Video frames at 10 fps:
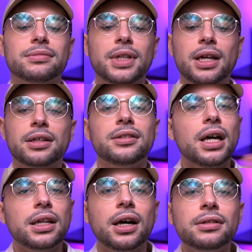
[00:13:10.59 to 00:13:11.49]
like
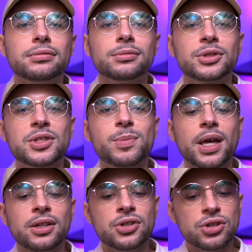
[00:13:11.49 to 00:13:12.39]
nada,
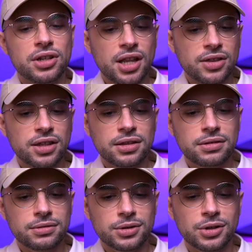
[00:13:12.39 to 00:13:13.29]
Spanish,
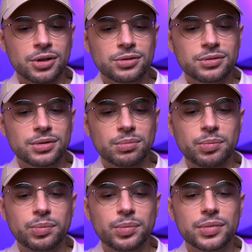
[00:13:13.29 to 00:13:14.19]
nothing, you know.
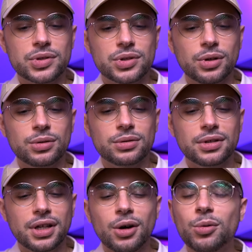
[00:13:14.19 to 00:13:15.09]
So
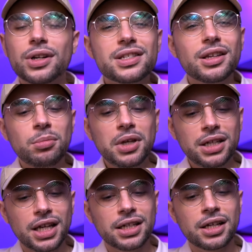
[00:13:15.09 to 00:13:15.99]
what does it
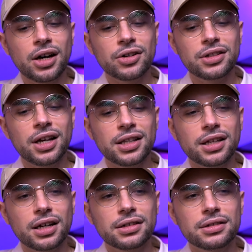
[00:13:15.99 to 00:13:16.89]
mean,
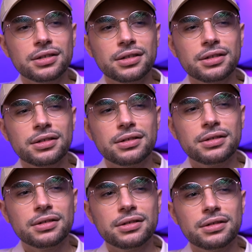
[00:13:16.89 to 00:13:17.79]
encarnada?
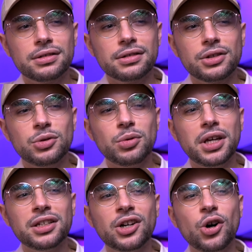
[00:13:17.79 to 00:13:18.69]
You
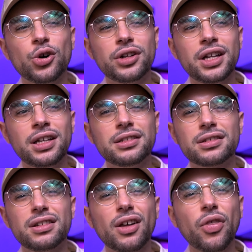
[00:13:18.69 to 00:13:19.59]
incarnate
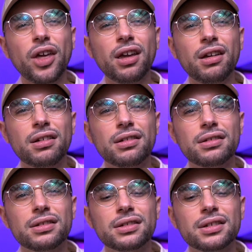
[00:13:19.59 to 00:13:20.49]
nothing?
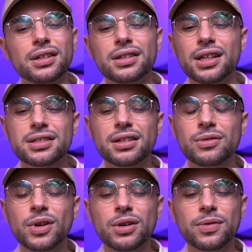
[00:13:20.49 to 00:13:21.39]
That's
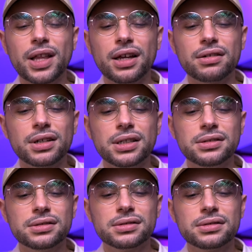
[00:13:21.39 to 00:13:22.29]
not very
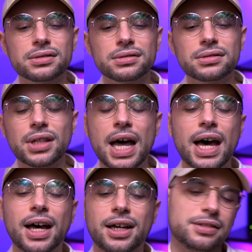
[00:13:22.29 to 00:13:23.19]
flattering.
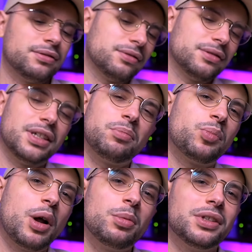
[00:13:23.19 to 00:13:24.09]
Nah, it
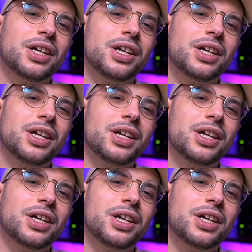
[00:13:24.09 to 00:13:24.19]
probably